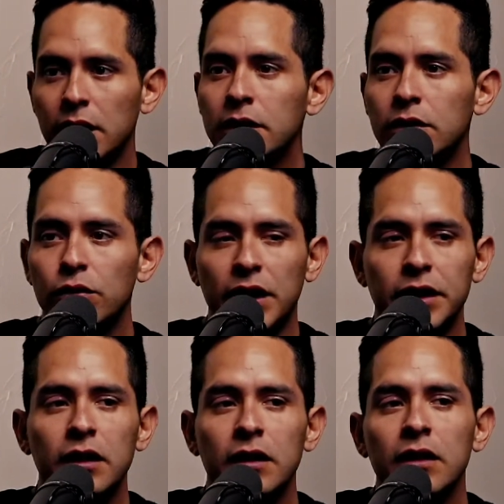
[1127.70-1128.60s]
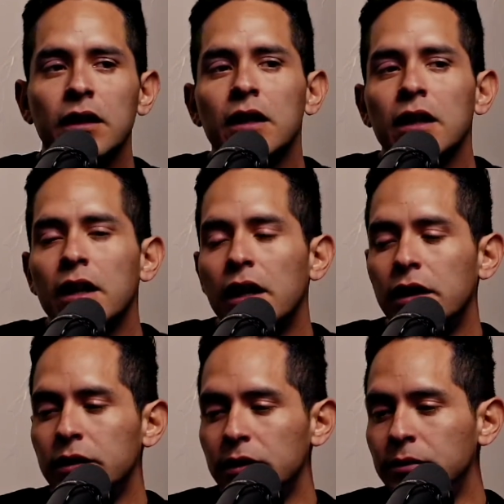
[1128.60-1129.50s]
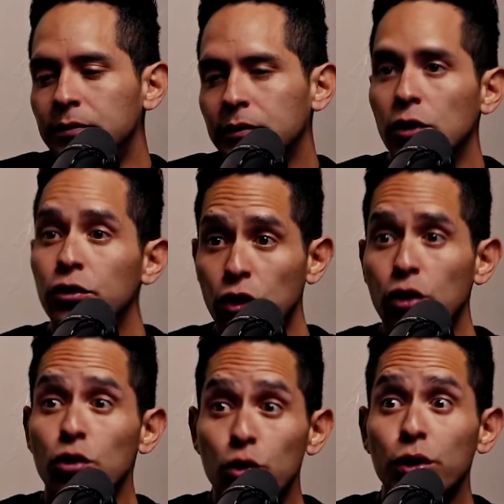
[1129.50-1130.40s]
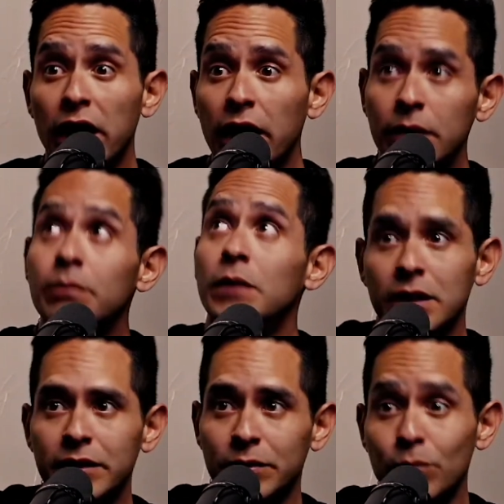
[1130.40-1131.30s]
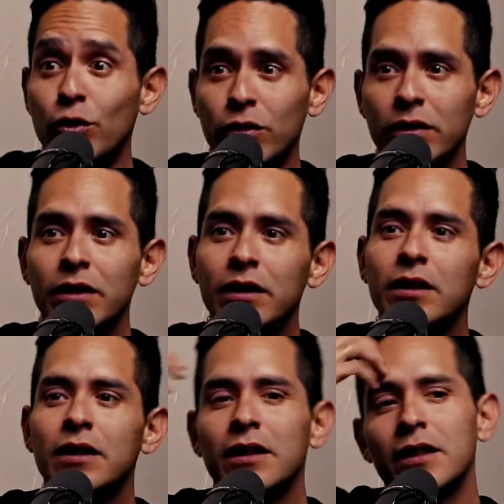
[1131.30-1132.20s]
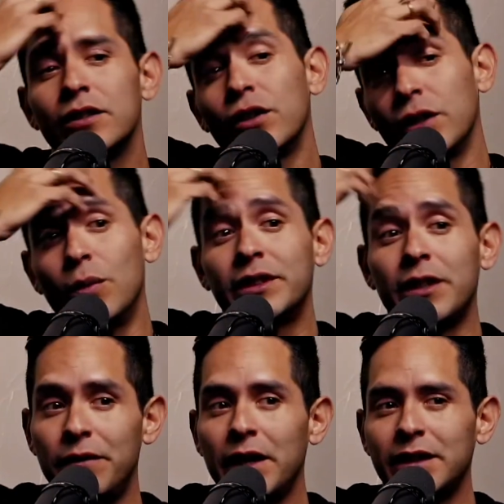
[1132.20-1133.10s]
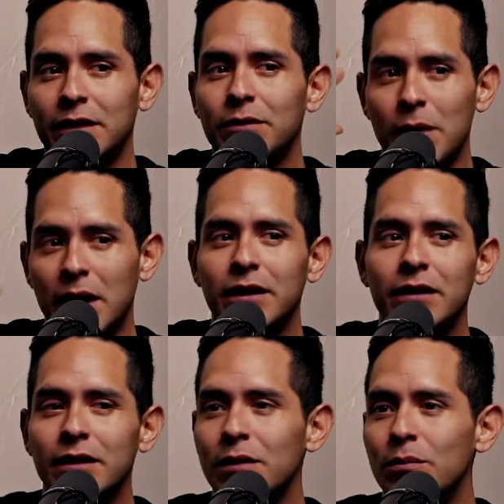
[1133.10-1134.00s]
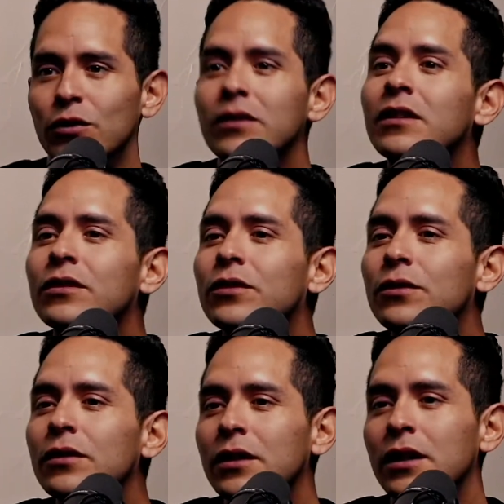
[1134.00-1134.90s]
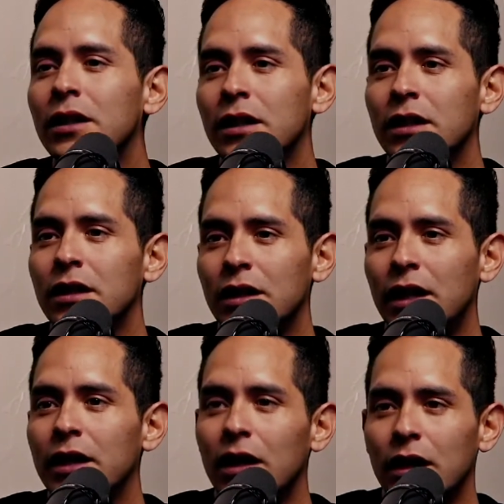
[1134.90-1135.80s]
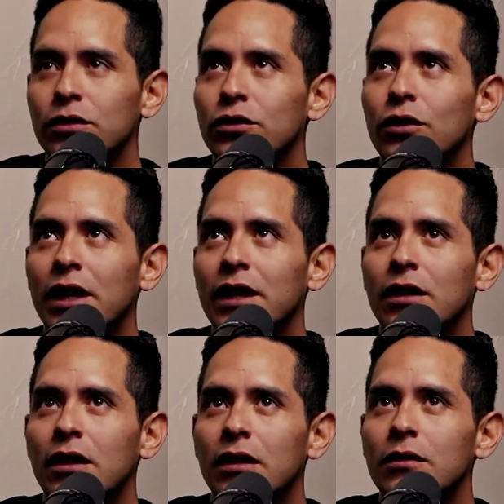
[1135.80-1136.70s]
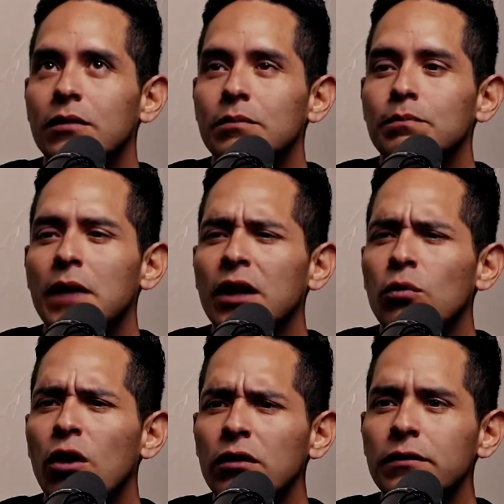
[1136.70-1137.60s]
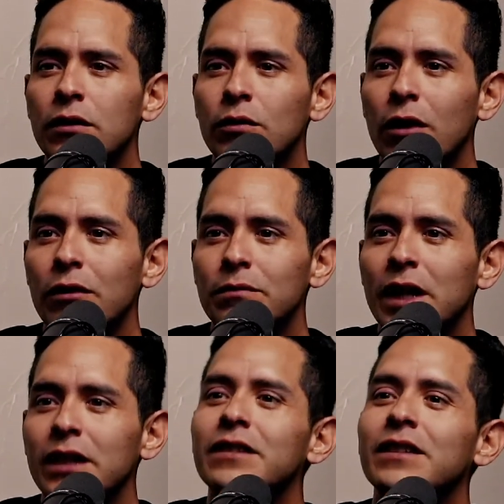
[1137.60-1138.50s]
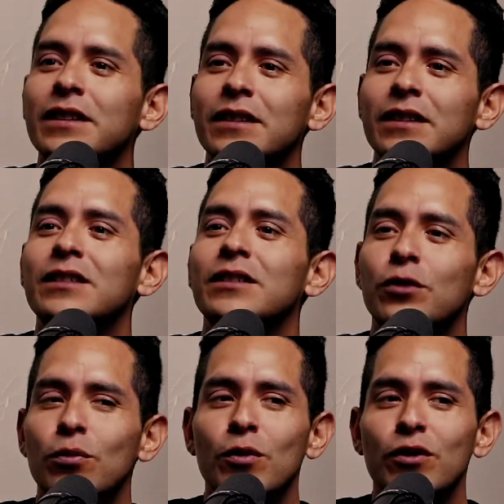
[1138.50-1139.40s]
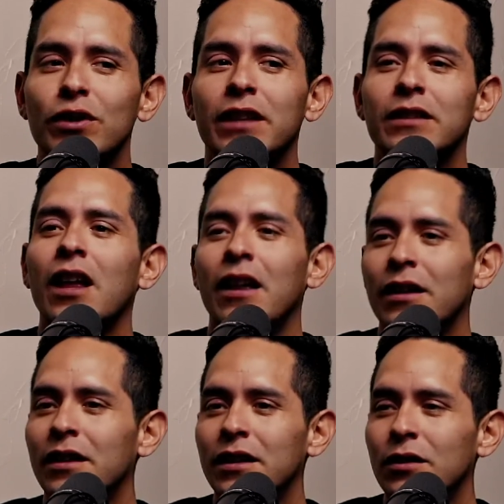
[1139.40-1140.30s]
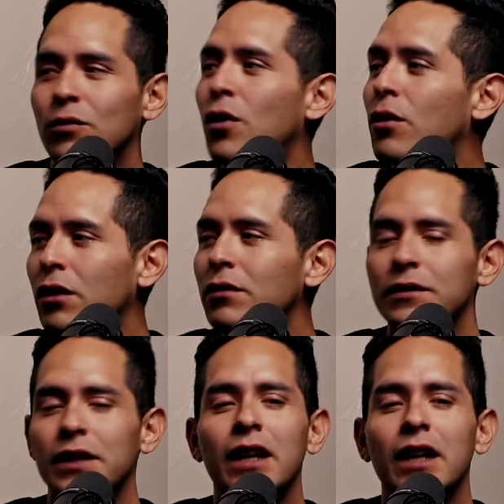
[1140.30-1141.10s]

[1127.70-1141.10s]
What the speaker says: Yeah? Lunatic. You know, luna means moon. Mm-hmm. So he was affected by the moon too. Like, man wolf man. It's full moon and werewolf, yeah.